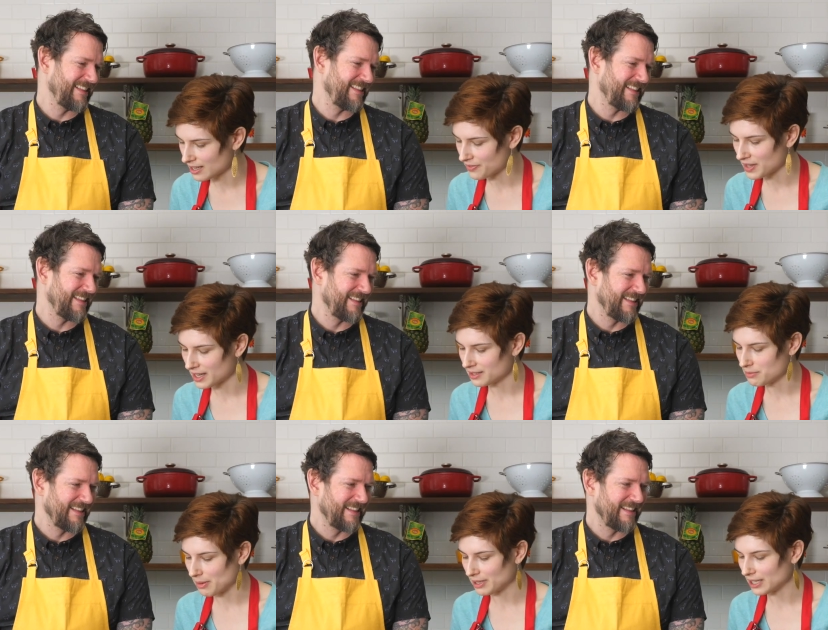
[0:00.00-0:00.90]
Speaker 1: And then
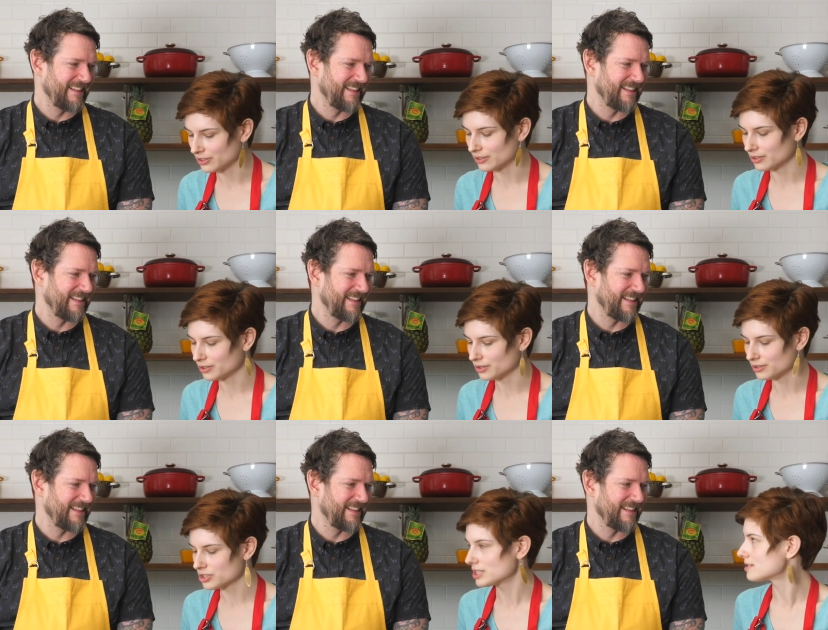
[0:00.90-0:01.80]
maybe a
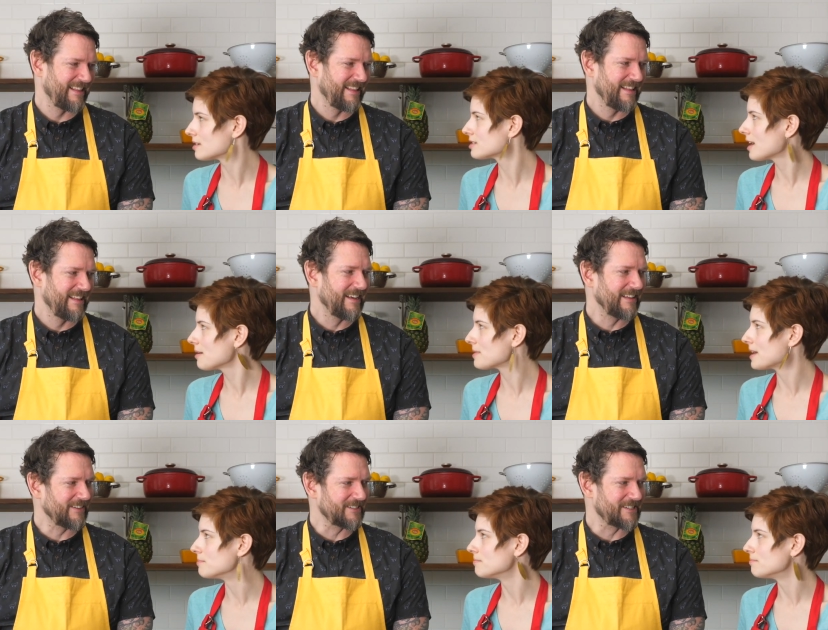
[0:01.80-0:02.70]
little cheese on top. And a
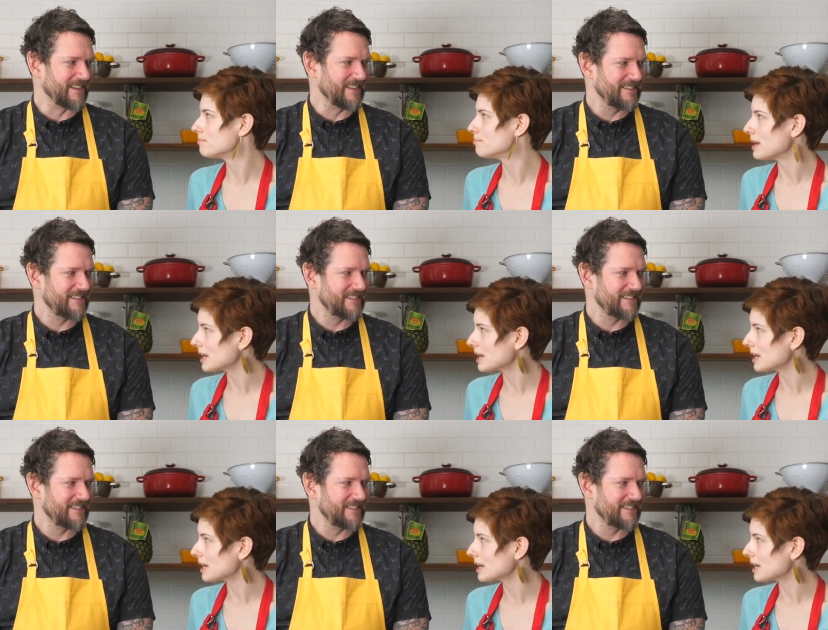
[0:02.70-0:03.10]
little cheese.